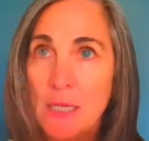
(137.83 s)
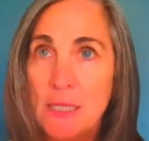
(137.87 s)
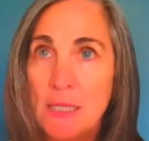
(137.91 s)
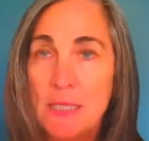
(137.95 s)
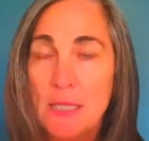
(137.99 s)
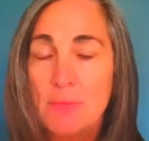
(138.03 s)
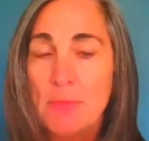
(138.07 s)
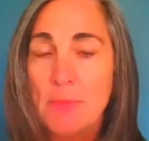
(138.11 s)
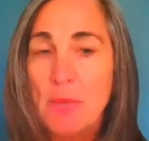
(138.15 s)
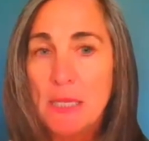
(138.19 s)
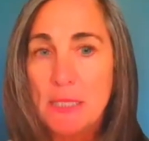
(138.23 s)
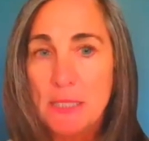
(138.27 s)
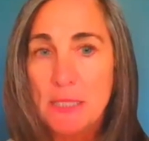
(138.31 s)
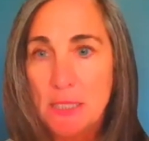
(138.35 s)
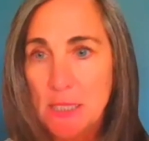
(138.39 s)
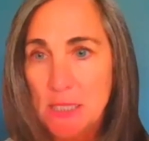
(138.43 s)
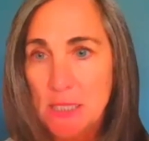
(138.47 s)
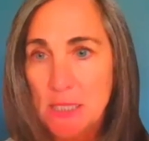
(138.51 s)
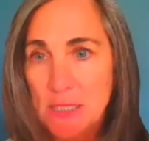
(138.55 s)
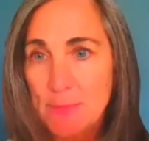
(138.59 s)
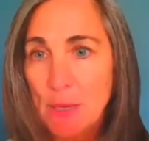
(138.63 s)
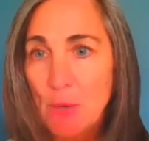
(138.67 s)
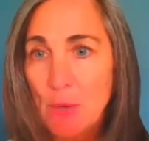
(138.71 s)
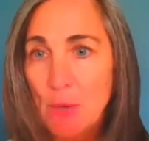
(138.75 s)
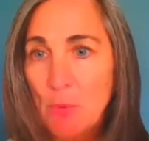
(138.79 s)
some
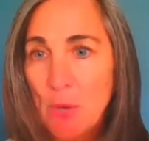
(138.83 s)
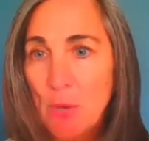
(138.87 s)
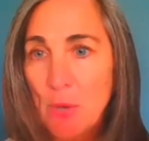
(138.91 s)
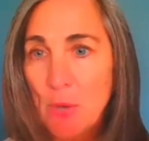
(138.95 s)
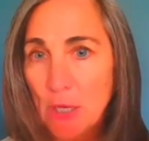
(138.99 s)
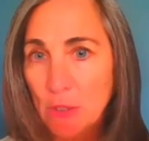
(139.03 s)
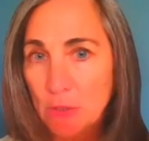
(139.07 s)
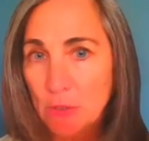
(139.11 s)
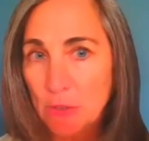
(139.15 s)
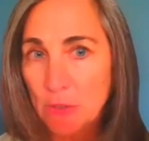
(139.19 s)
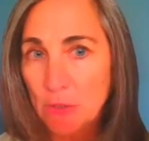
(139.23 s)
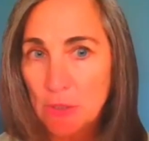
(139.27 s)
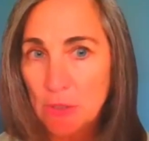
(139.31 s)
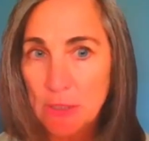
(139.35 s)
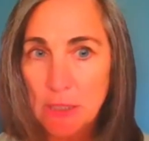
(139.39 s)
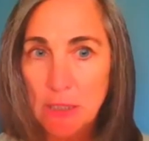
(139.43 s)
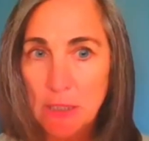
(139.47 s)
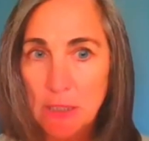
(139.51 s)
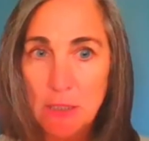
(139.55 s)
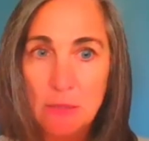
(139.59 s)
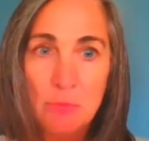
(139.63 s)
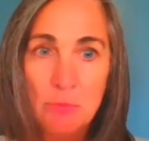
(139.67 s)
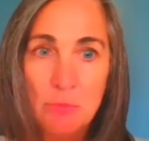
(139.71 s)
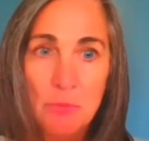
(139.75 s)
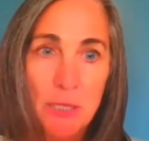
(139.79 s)
ideas about what I could
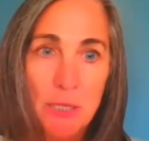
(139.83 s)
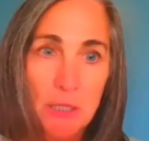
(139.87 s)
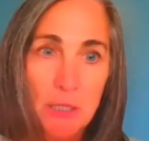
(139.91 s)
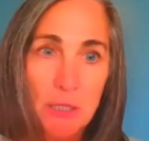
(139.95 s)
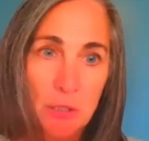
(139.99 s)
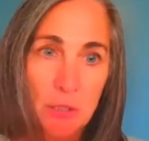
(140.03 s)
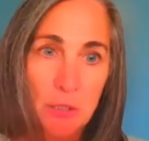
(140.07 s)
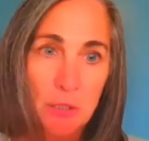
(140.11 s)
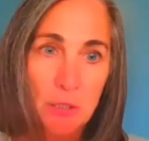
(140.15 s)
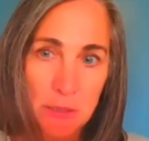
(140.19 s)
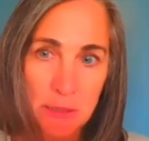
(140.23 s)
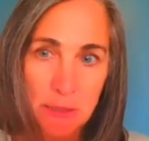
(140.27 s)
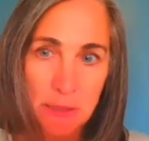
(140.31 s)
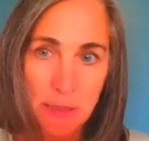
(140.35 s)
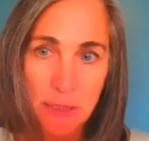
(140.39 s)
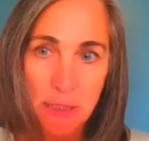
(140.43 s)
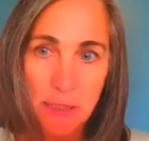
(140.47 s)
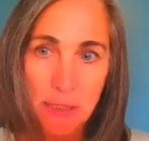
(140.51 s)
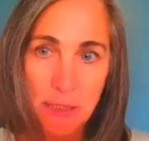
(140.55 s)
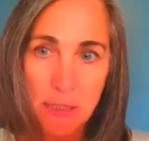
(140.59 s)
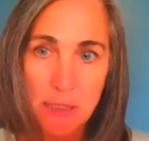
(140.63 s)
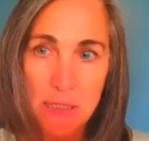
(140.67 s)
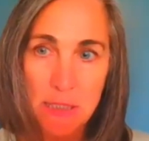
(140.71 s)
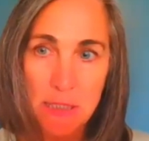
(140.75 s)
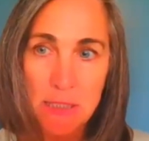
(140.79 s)
eat and what I couldn't
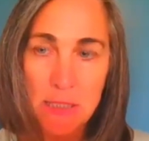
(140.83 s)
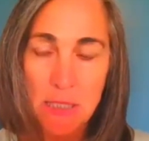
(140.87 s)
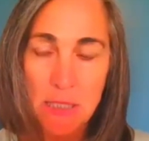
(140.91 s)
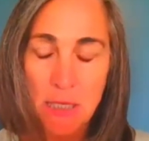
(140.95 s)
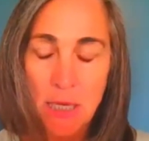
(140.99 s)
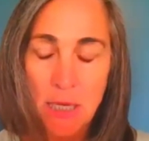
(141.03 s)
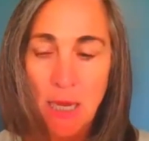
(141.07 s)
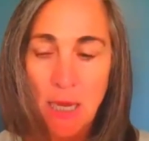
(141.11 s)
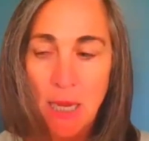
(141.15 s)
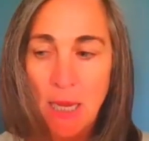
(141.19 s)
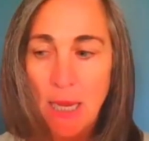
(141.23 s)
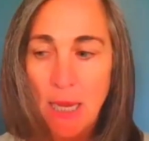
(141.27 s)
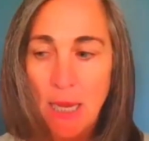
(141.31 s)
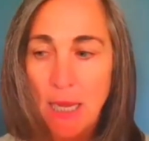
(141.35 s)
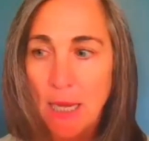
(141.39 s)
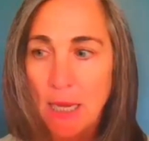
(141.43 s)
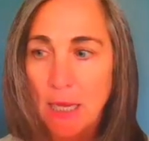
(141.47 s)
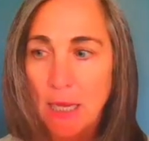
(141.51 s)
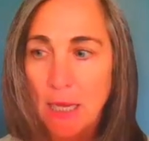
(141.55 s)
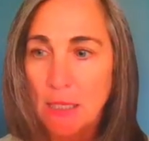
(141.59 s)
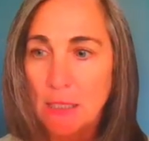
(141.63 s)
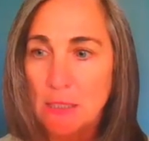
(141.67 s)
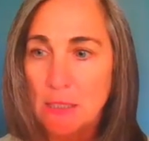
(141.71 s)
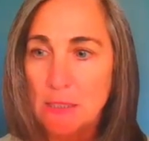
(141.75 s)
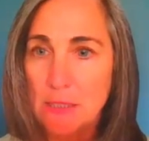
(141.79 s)
eat.
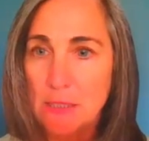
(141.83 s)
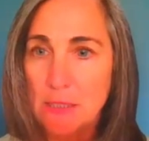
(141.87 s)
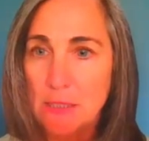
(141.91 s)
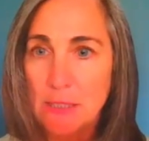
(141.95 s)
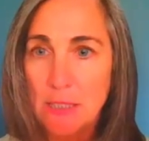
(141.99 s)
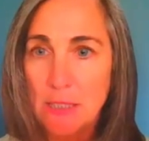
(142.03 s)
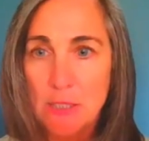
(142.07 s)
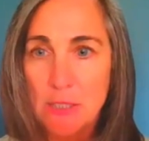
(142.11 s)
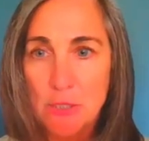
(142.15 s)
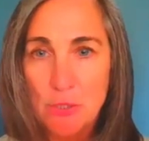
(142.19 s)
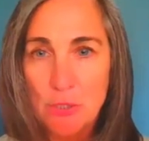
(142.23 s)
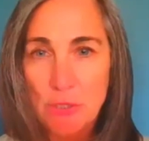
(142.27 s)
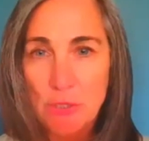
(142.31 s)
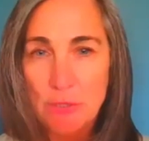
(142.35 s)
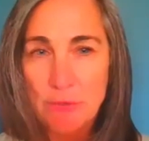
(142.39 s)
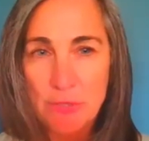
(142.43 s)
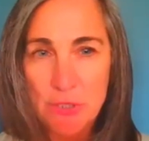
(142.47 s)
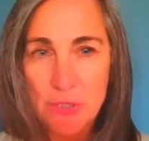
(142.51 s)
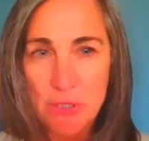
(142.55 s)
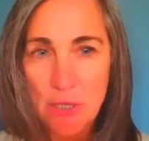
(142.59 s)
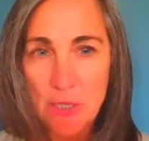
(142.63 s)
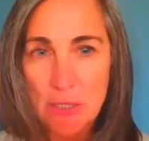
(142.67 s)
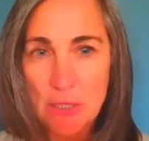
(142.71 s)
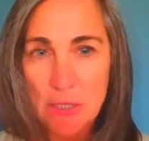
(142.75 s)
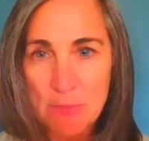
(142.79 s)
And he sort of
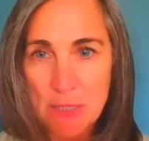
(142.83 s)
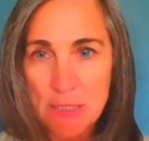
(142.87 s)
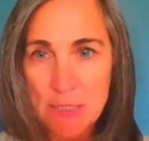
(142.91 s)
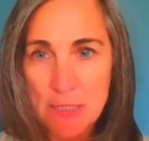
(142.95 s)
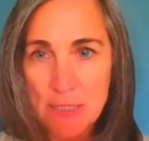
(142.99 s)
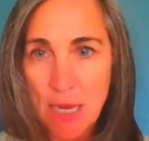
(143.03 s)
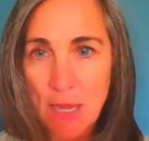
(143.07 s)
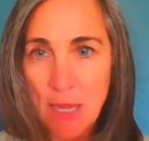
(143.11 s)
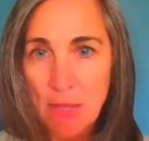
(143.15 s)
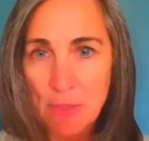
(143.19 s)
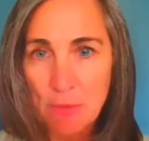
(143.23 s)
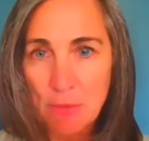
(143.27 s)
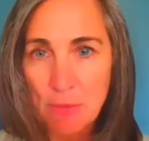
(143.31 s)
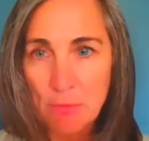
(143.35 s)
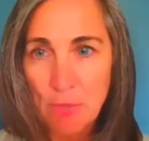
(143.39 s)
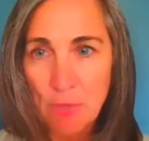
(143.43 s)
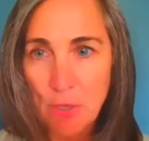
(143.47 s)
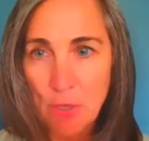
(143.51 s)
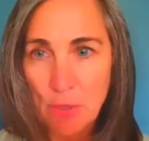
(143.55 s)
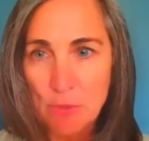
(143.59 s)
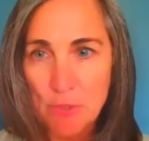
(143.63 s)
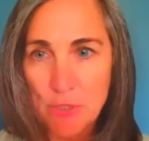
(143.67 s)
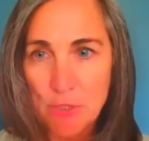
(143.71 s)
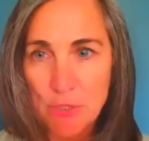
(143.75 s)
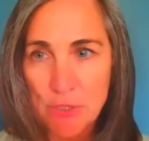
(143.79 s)
started me down the
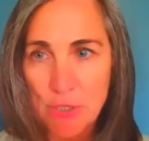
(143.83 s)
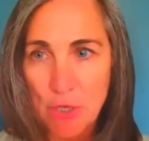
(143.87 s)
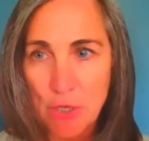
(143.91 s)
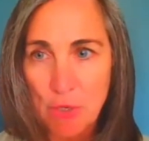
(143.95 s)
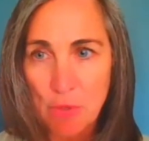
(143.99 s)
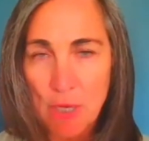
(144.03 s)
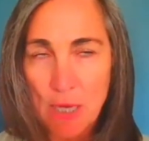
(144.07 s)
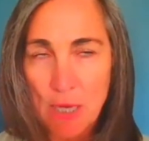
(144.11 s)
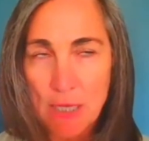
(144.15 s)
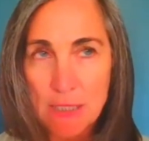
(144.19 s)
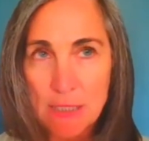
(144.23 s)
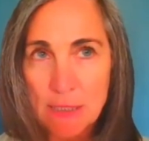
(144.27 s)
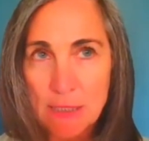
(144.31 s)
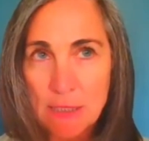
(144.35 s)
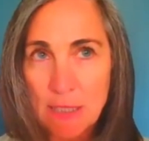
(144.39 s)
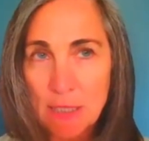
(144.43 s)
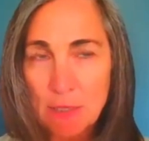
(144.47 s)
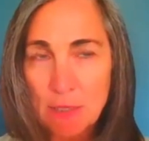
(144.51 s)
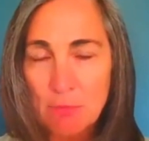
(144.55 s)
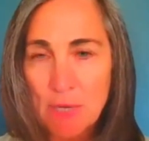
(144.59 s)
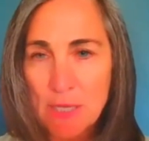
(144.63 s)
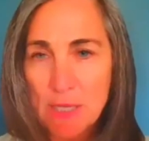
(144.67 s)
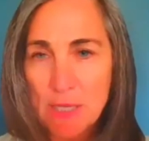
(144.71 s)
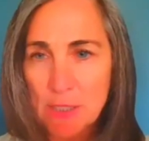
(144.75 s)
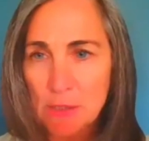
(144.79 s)
road. So I didn't
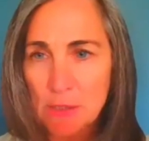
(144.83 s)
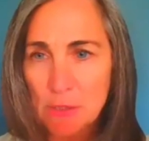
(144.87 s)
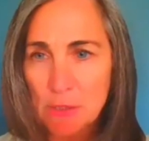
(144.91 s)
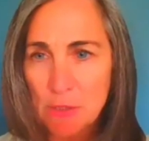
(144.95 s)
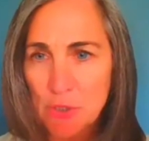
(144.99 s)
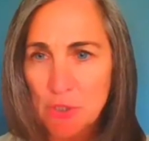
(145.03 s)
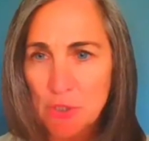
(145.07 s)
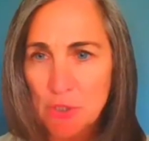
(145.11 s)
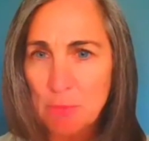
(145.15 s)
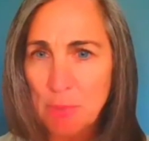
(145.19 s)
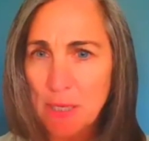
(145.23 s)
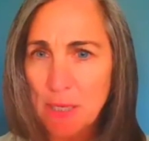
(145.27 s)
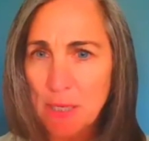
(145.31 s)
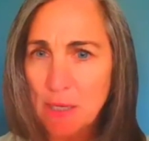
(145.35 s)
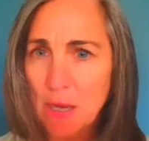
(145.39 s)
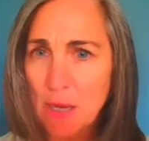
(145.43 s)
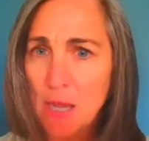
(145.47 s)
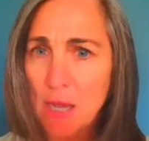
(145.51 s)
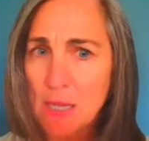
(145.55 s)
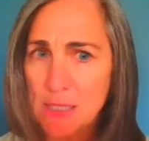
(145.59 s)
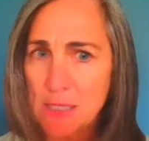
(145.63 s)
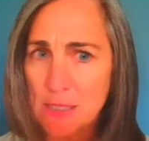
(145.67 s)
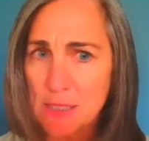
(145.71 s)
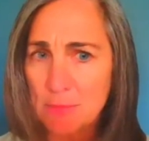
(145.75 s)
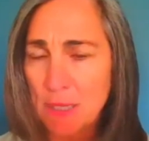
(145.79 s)
get resolution, but I
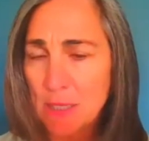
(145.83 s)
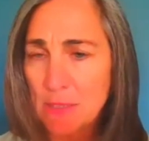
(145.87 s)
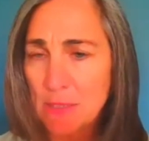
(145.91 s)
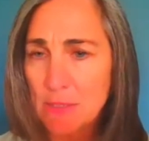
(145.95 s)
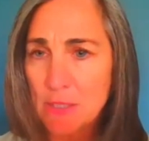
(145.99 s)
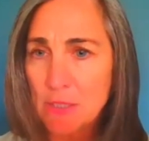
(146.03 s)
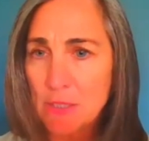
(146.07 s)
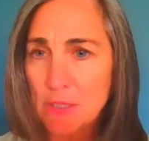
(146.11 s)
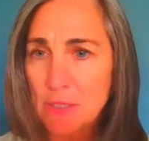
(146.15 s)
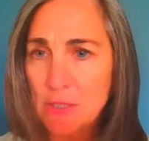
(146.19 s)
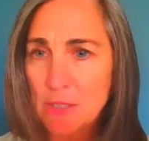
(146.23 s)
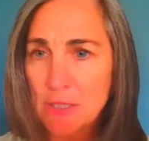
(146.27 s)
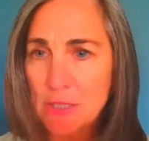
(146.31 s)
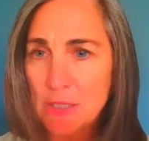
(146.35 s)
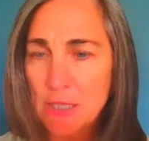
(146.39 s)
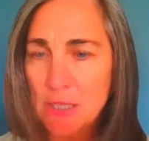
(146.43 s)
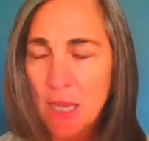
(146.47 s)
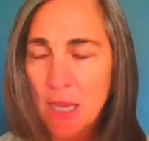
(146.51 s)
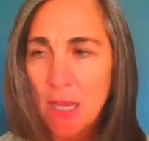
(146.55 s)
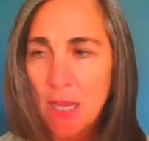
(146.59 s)
got some answers.